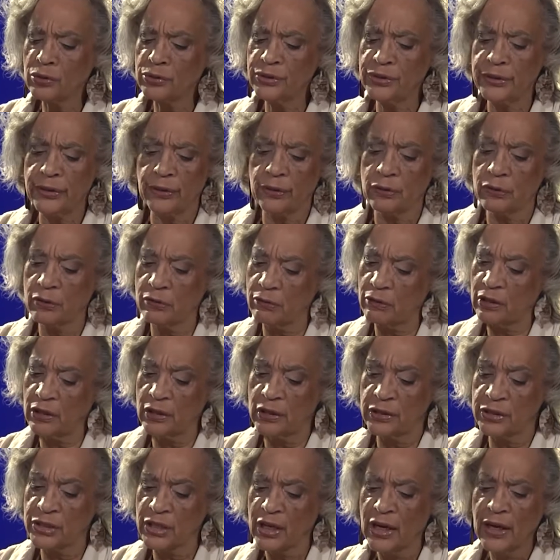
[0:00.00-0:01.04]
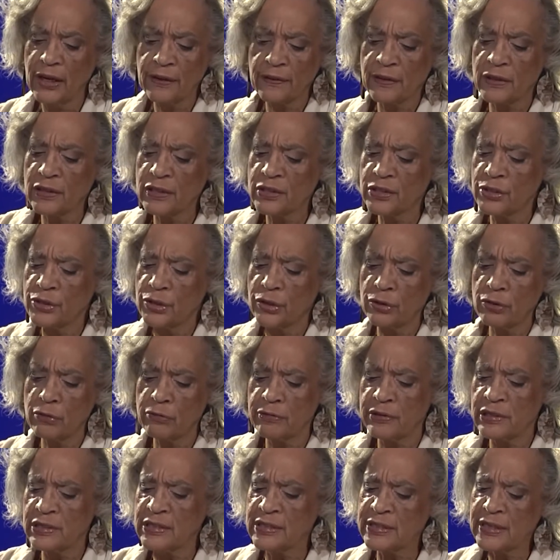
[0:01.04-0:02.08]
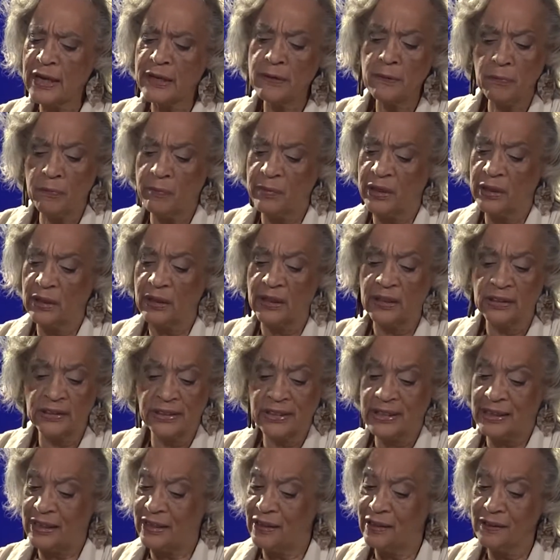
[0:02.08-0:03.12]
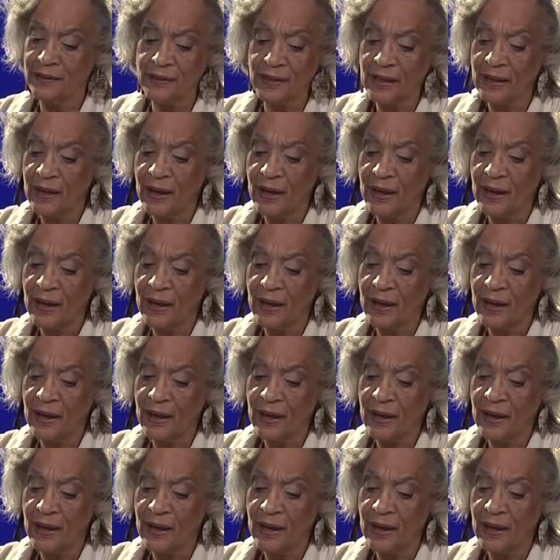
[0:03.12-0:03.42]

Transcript: no grudge, there's no resentment underneath.